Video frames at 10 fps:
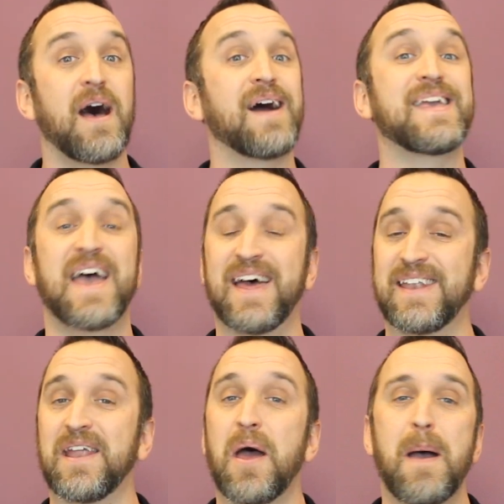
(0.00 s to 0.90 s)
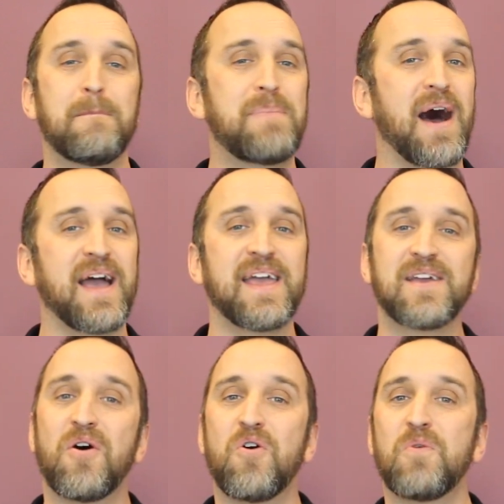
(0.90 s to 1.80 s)
Again, buying
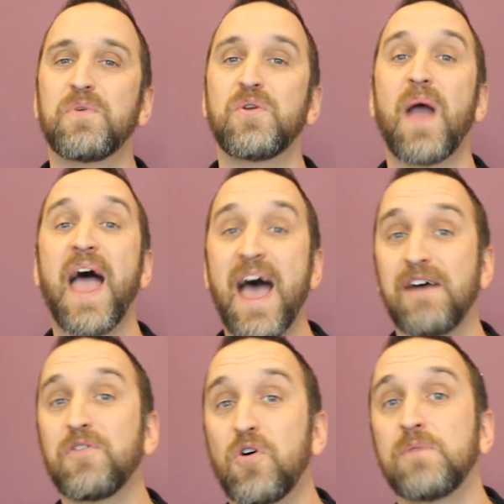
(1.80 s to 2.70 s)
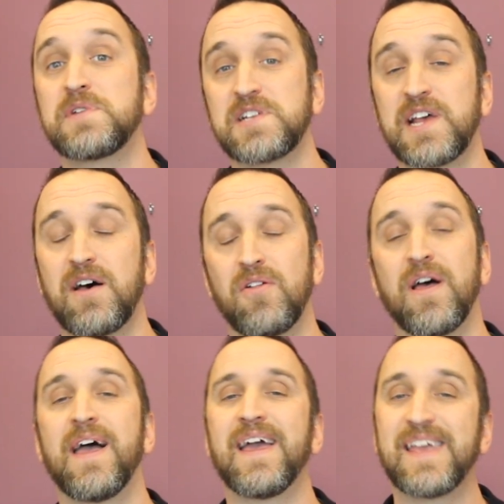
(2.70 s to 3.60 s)
a home when you have a home to
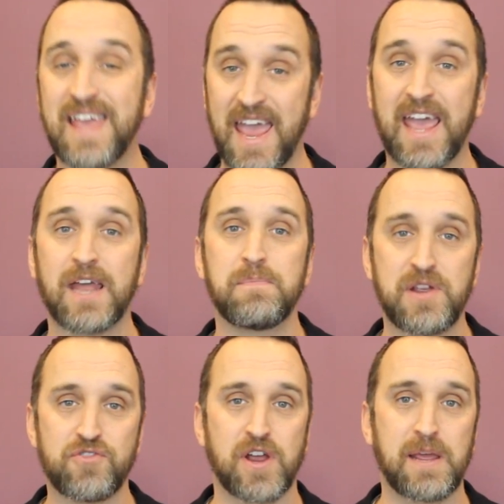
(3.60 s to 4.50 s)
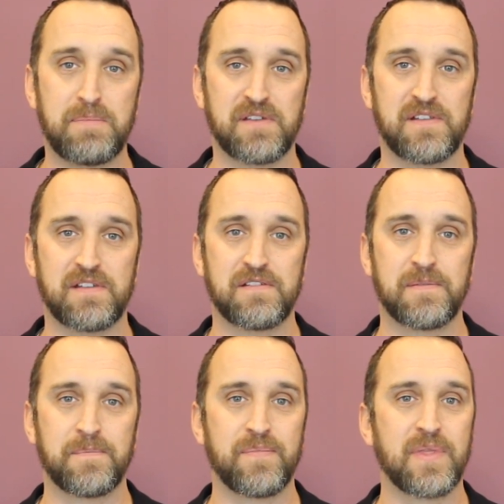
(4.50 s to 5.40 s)
sell can be tricky business.